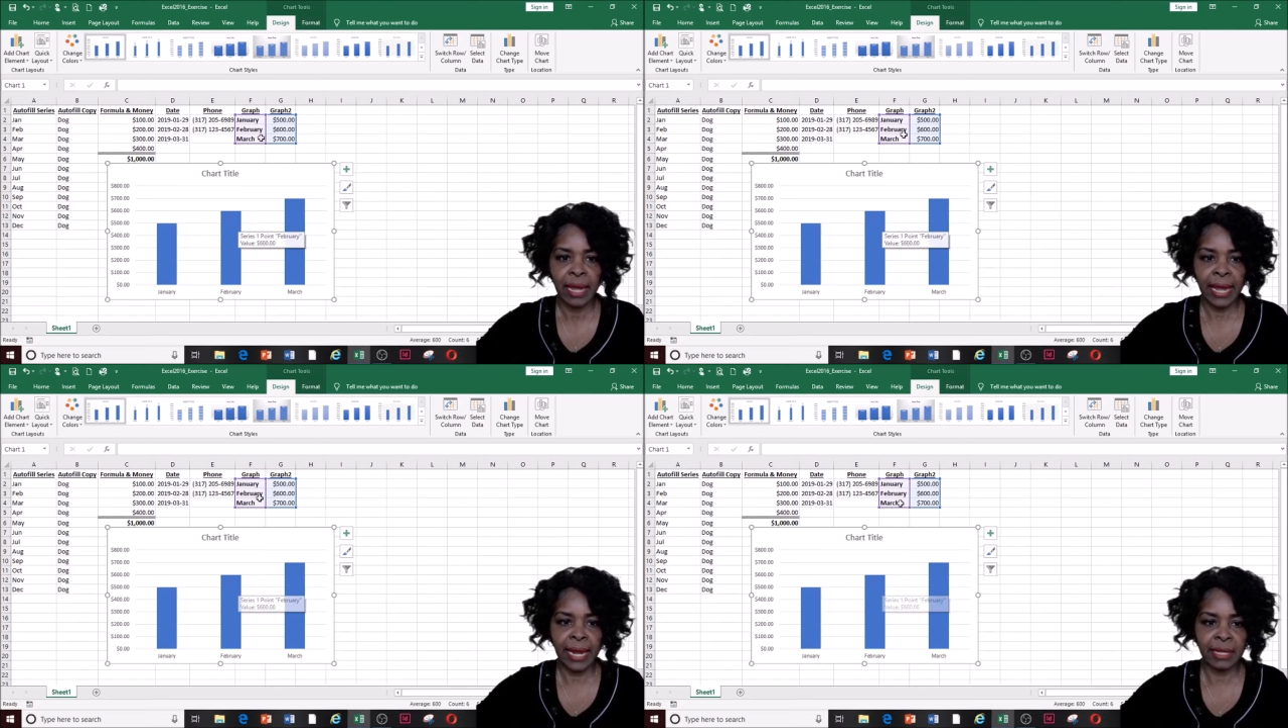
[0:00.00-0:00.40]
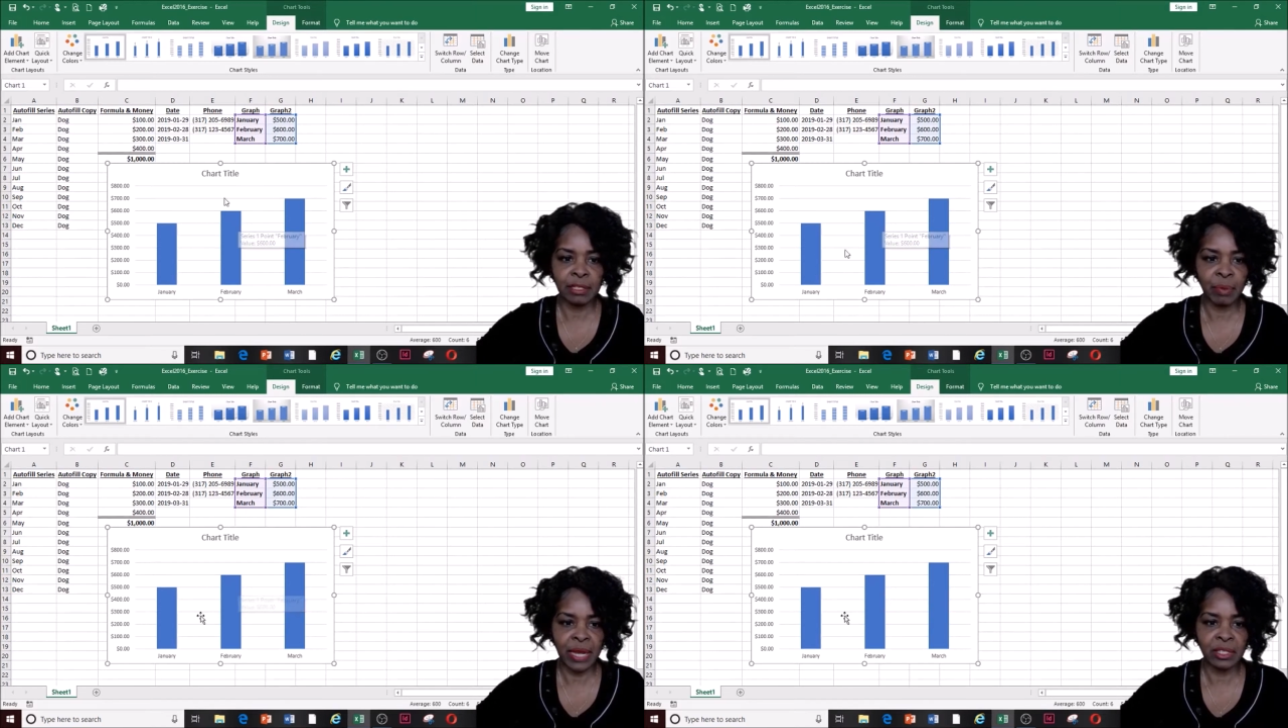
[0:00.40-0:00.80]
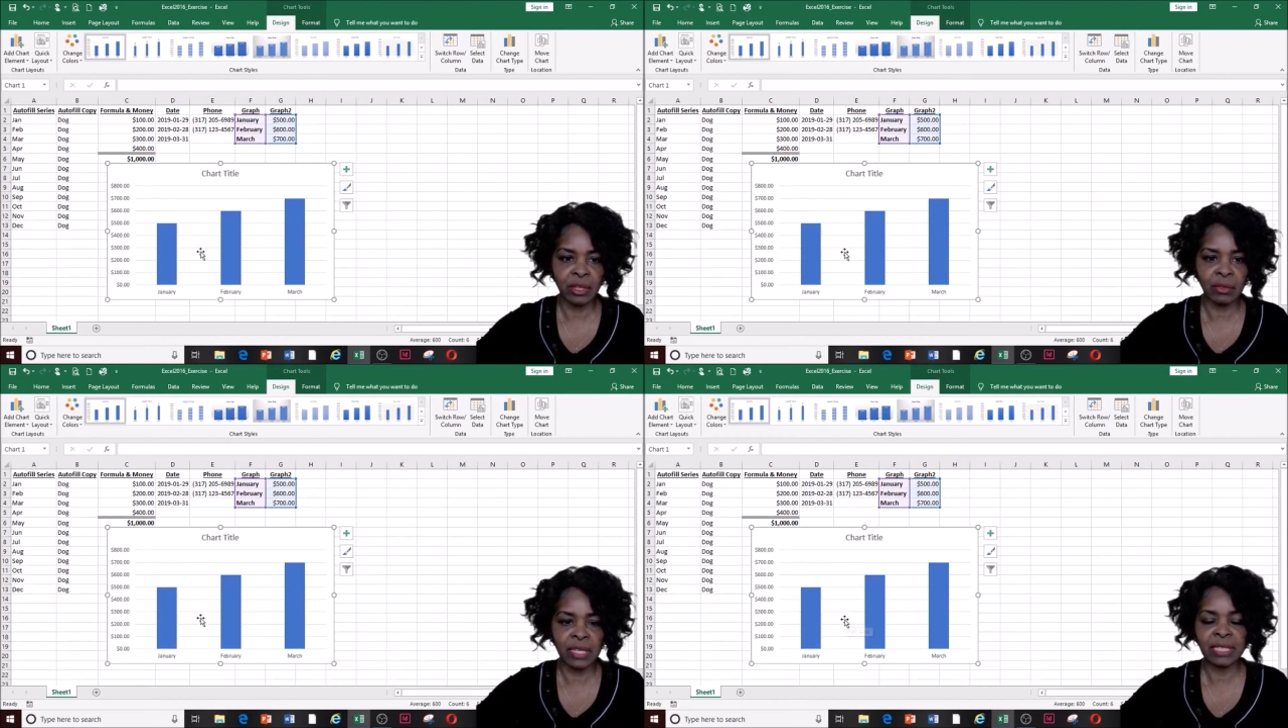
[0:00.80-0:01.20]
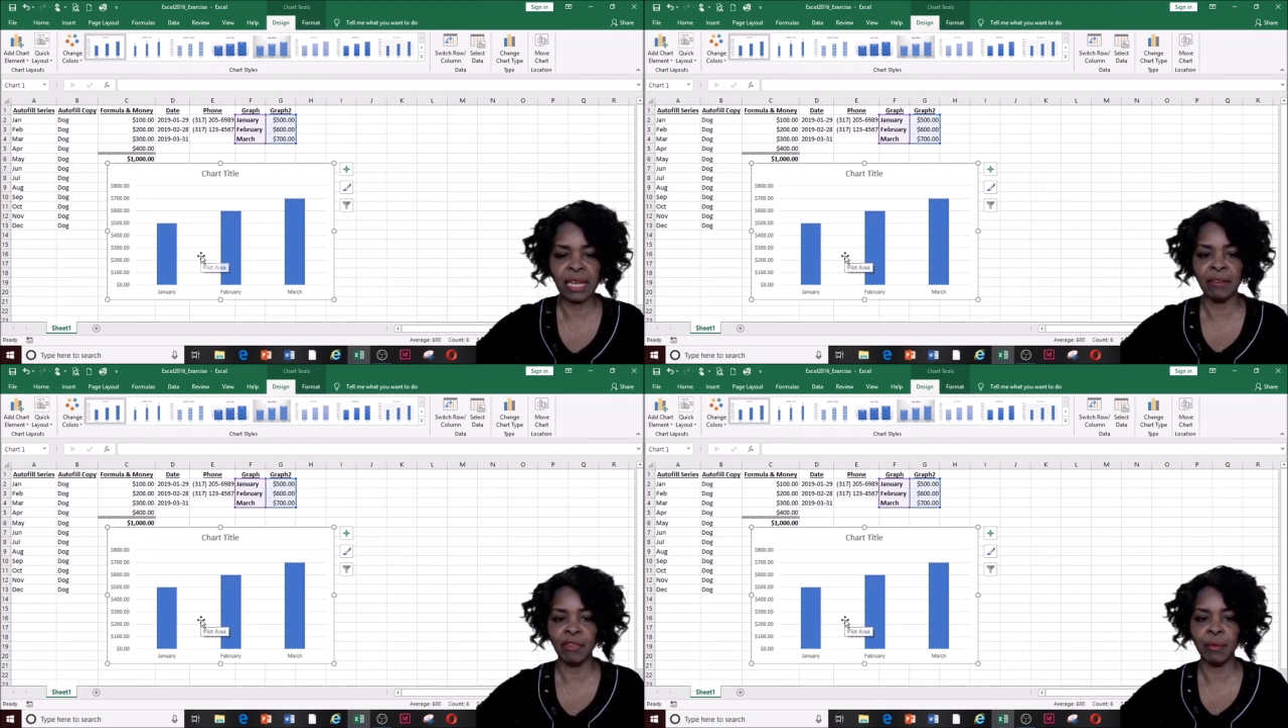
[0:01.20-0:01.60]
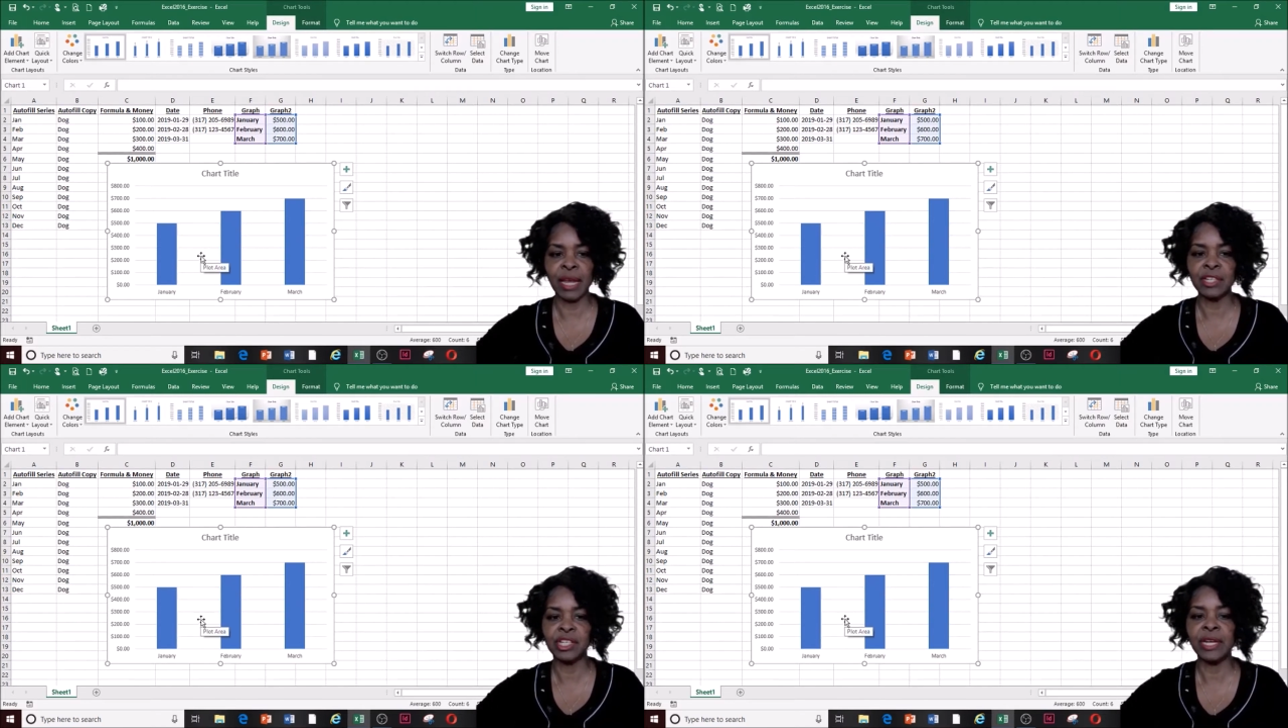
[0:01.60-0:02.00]
and it's based on this
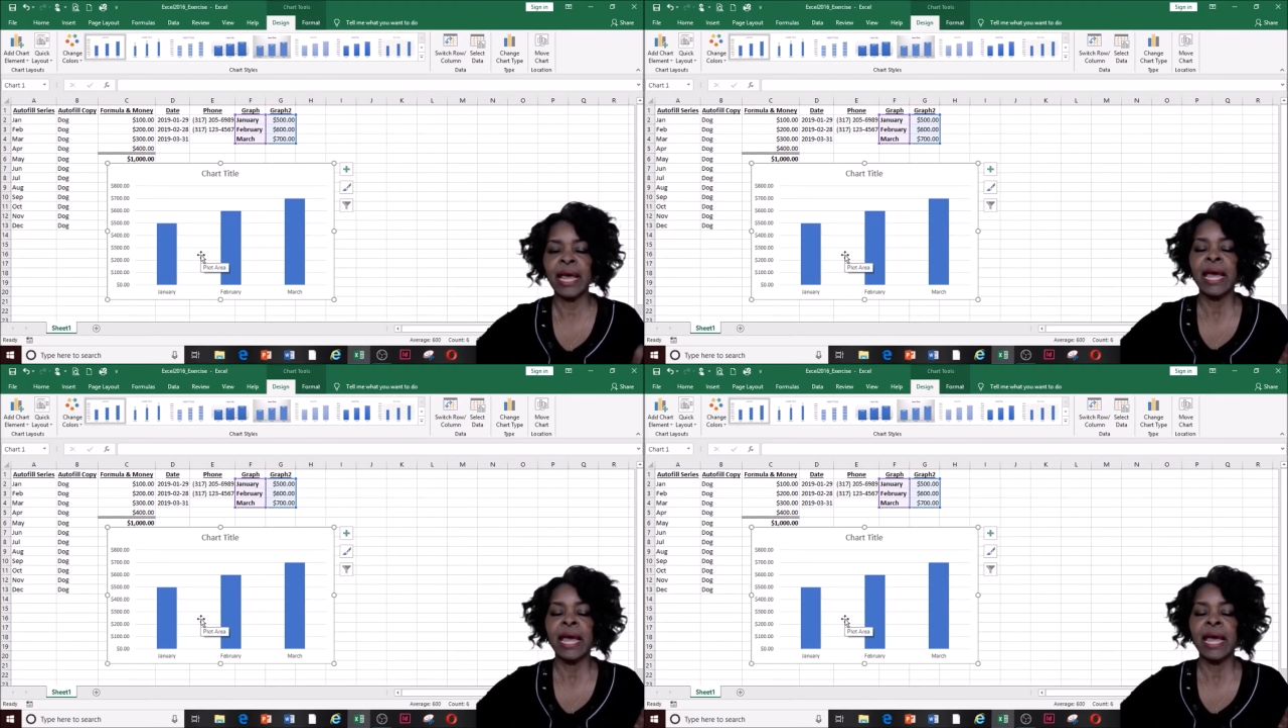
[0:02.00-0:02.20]
information.